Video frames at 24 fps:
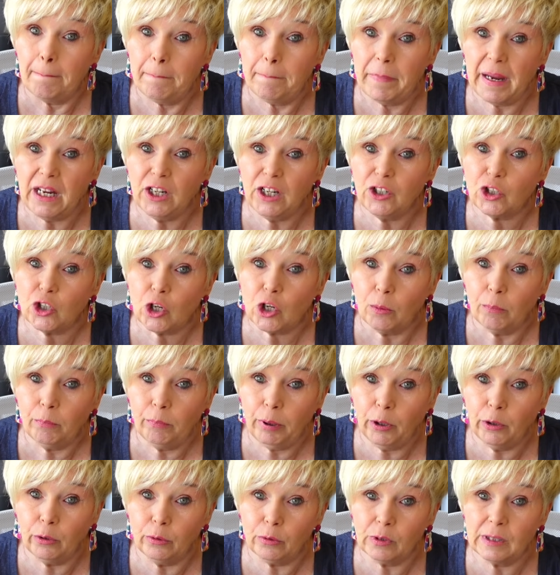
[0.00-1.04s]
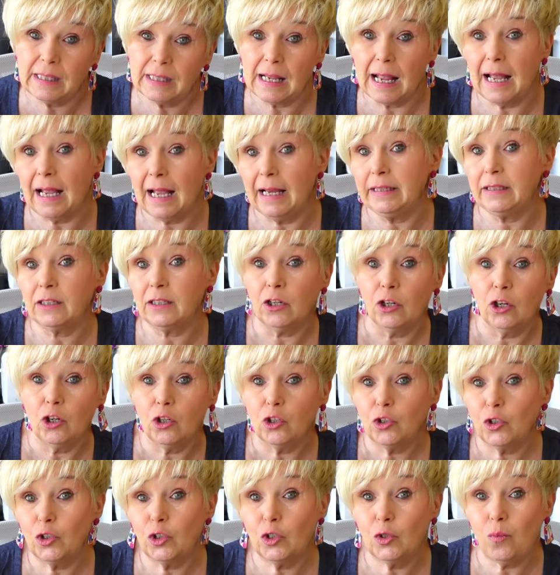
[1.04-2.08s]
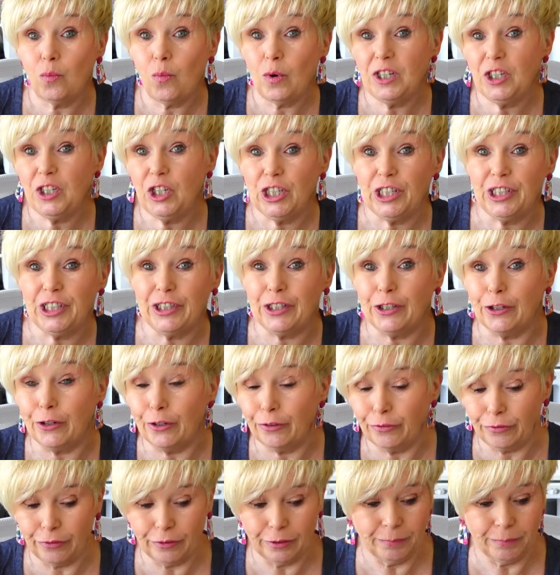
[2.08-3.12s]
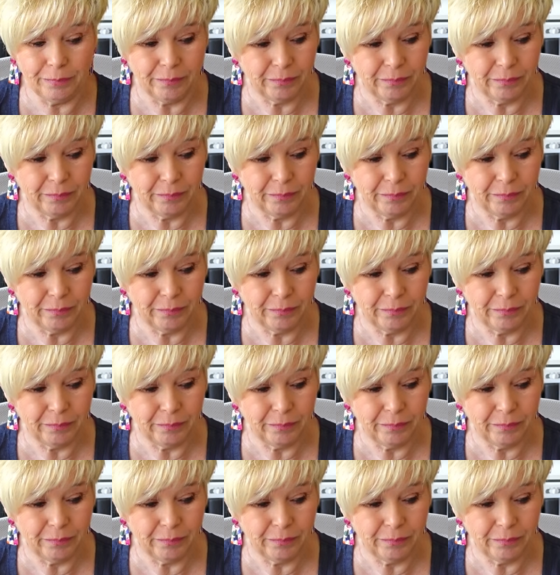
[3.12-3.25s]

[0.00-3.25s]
beach, poolside, swishy stuff.